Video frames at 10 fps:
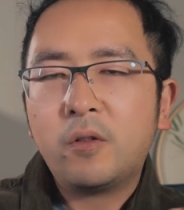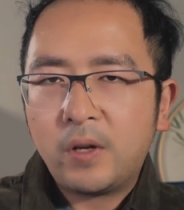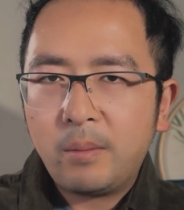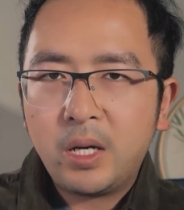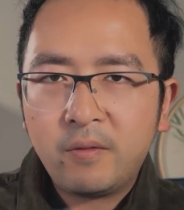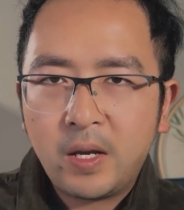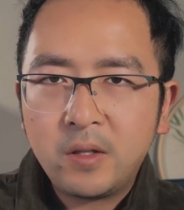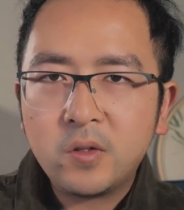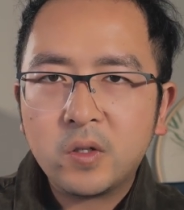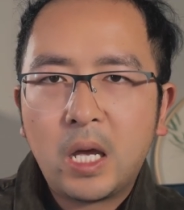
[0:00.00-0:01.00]
family
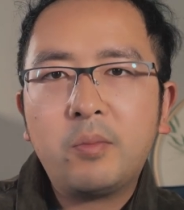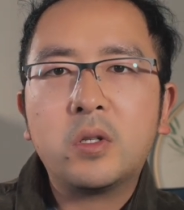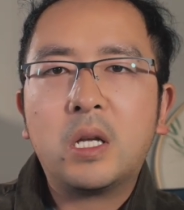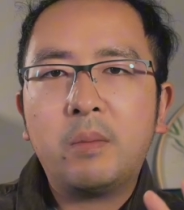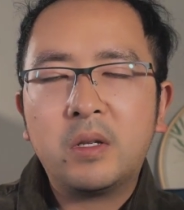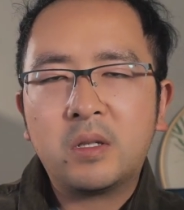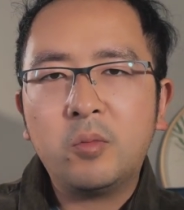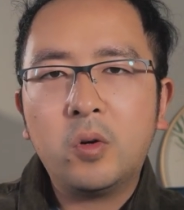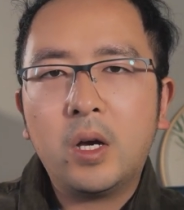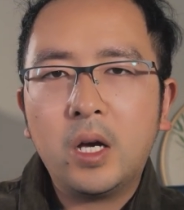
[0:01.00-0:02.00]
events, capture some
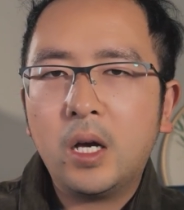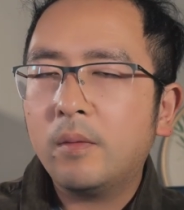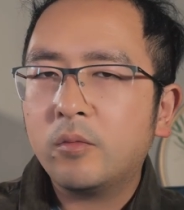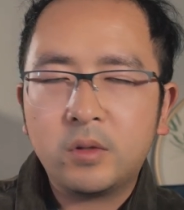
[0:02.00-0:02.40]
small, uh,